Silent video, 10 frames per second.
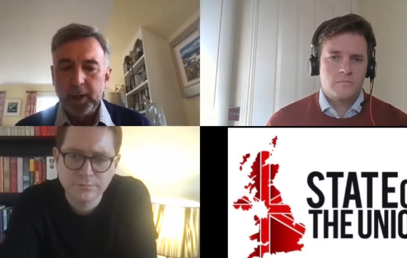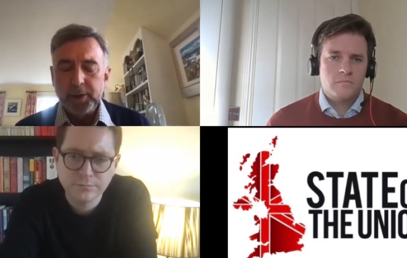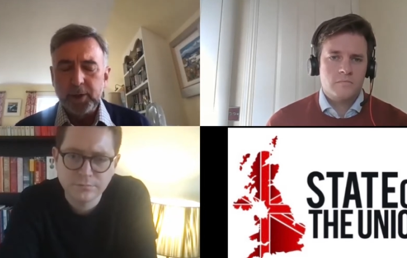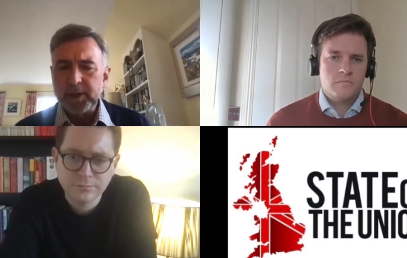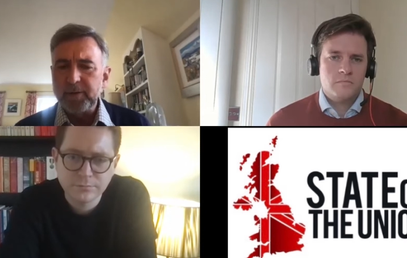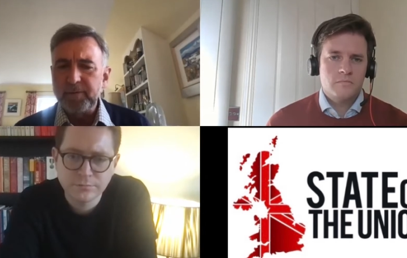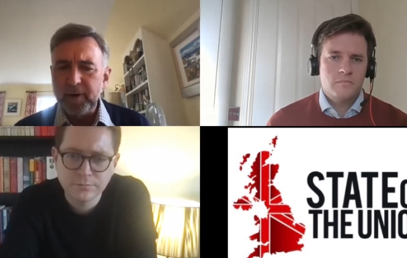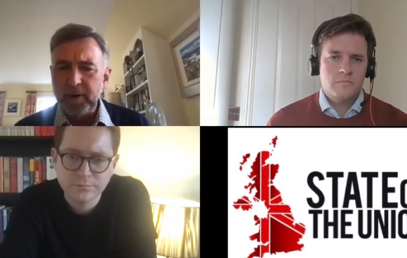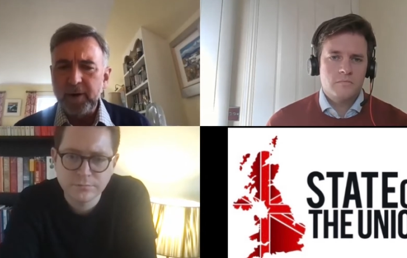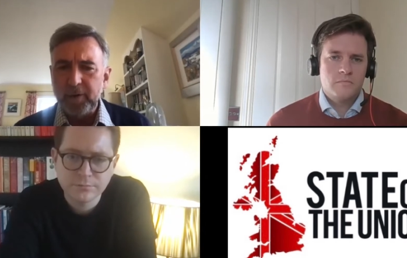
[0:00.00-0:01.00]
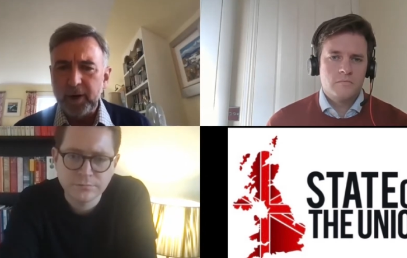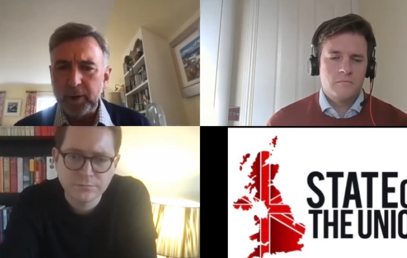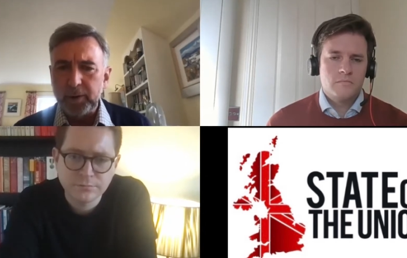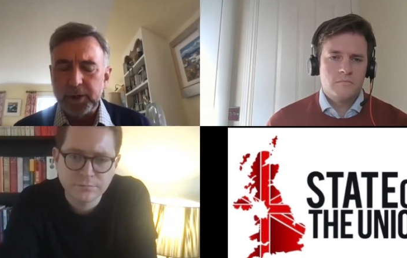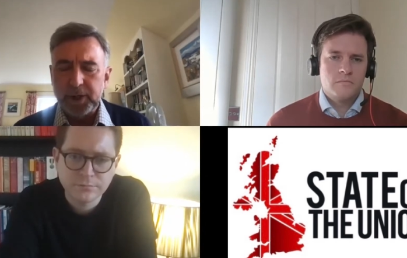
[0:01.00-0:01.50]
Speaker 1: So that's a very very
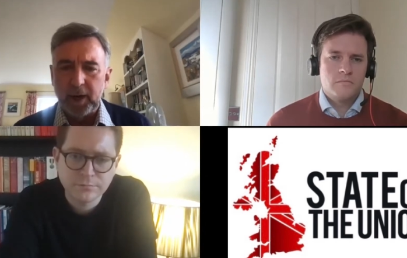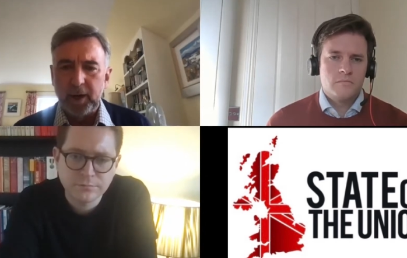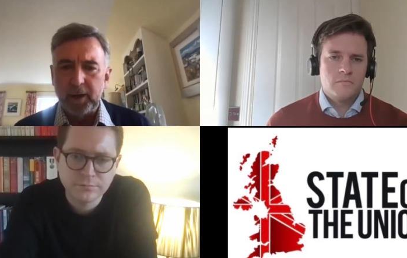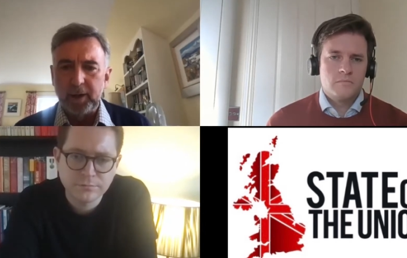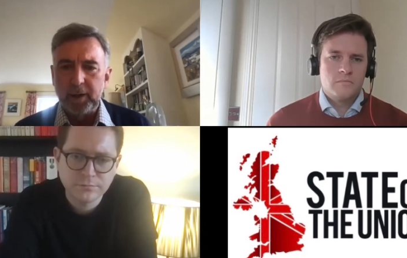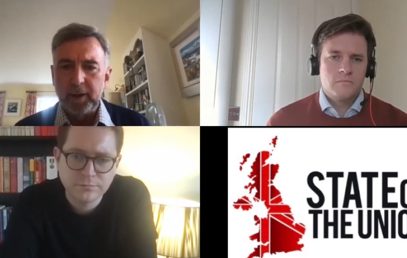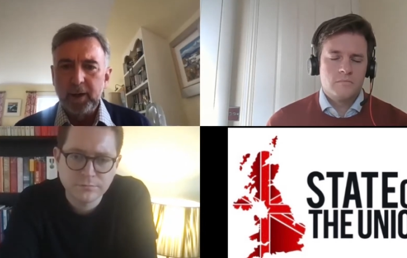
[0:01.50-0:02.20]
good sign